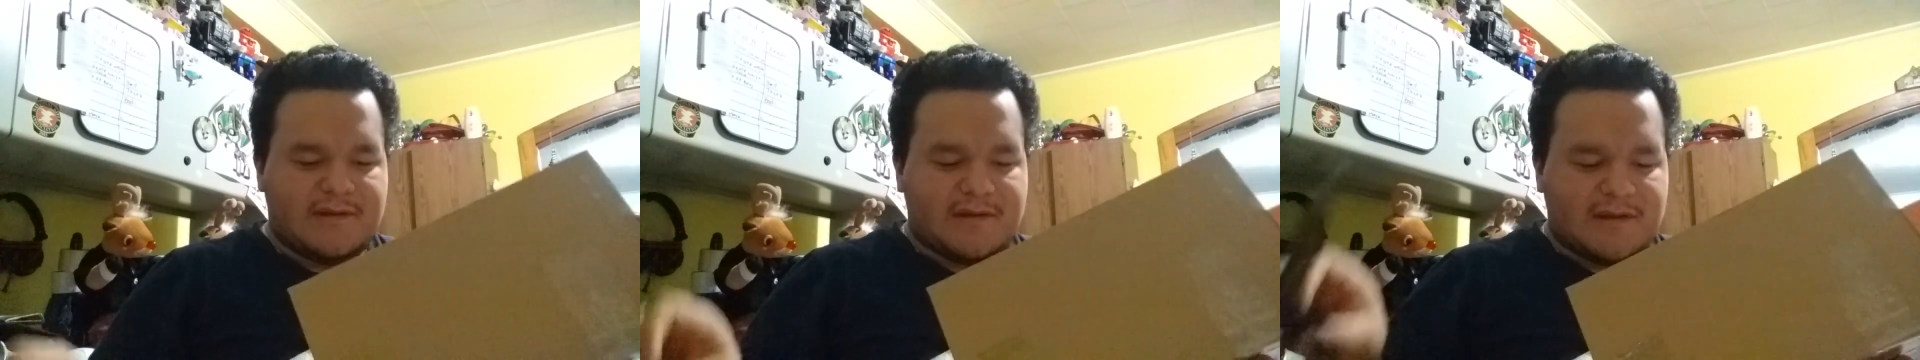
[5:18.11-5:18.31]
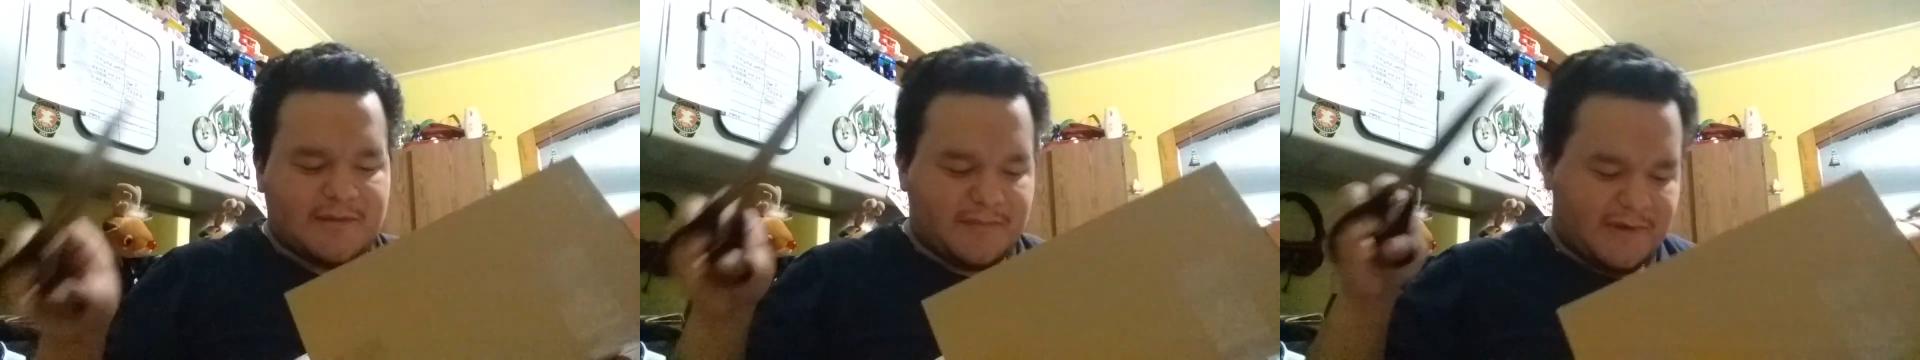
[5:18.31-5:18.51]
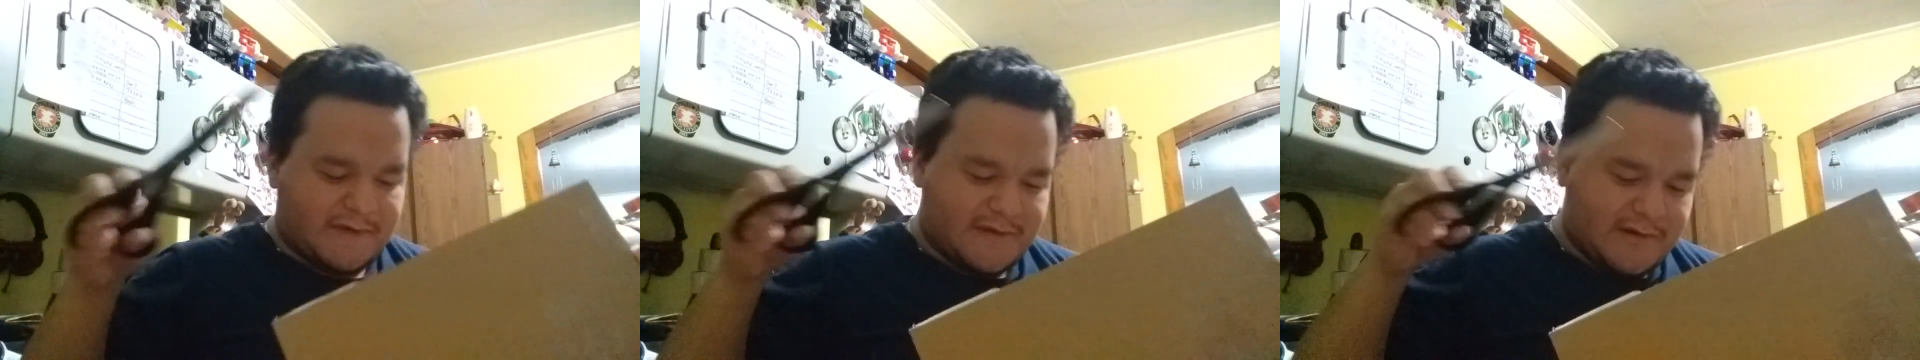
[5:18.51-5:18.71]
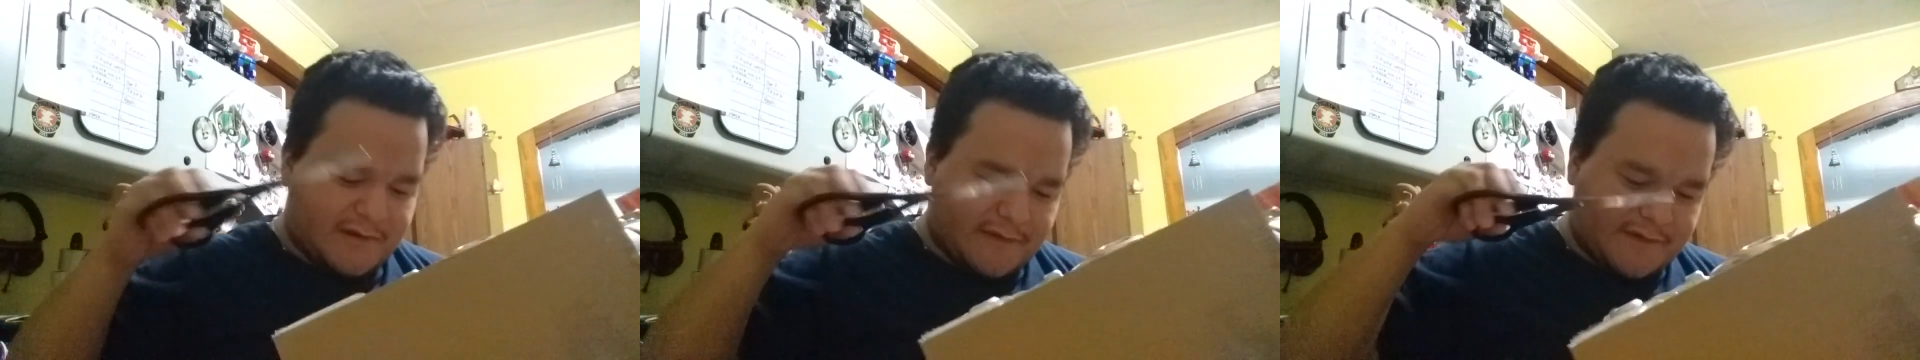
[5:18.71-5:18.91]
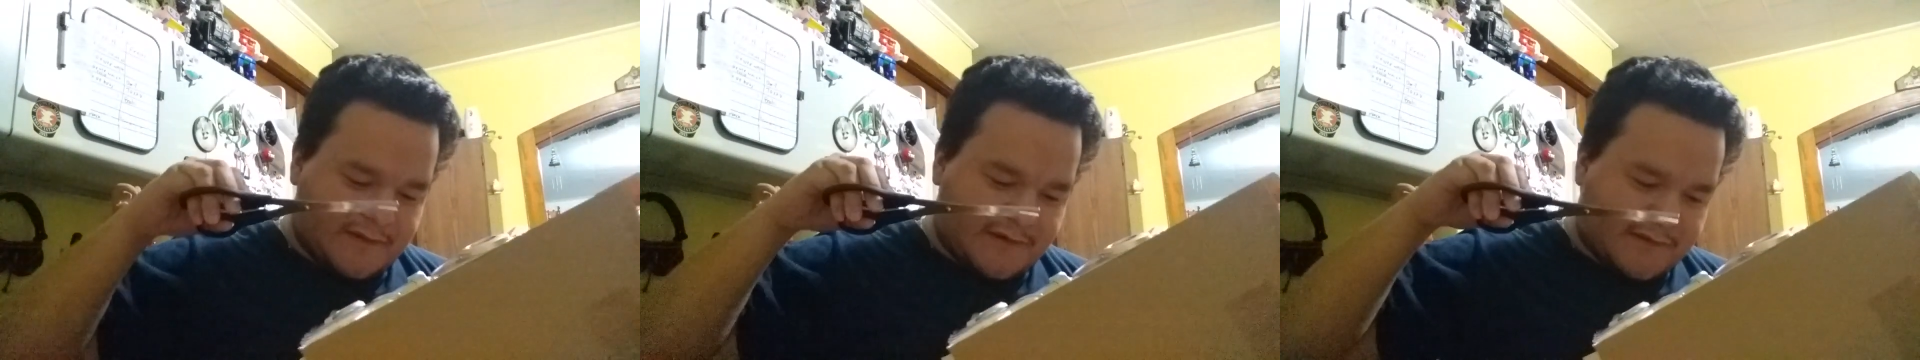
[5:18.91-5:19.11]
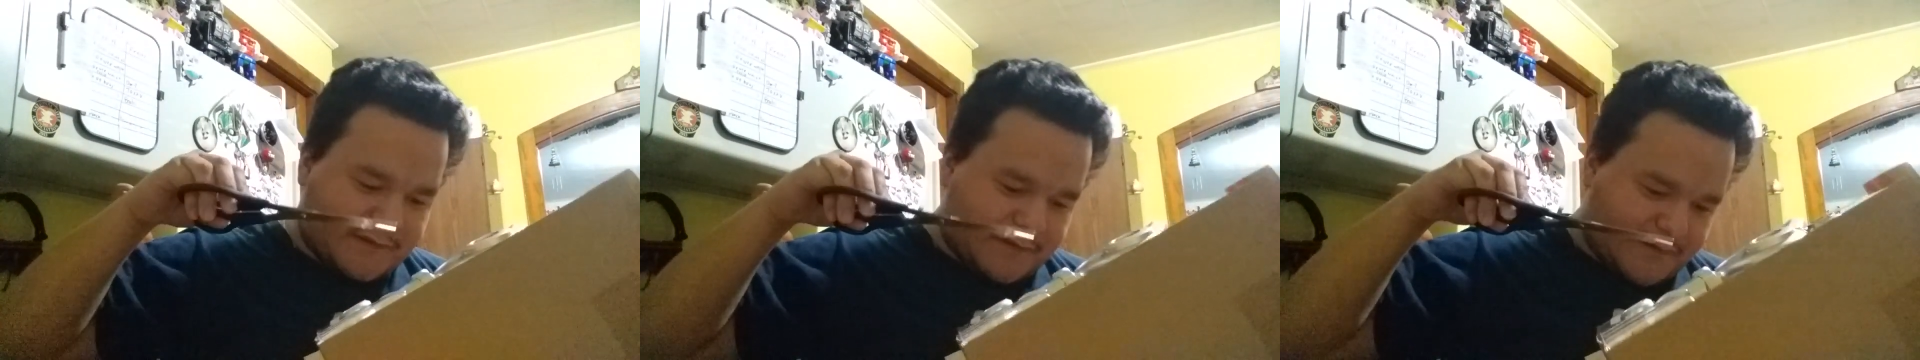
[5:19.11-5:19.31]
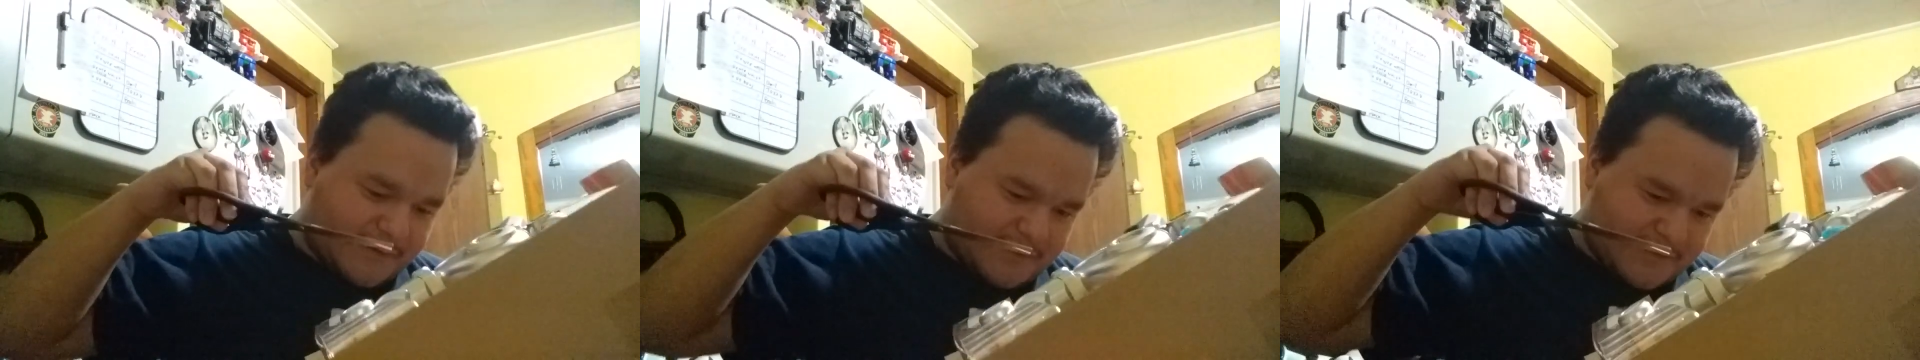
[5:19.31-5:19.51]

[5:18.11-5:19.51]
That makes a lot of sense.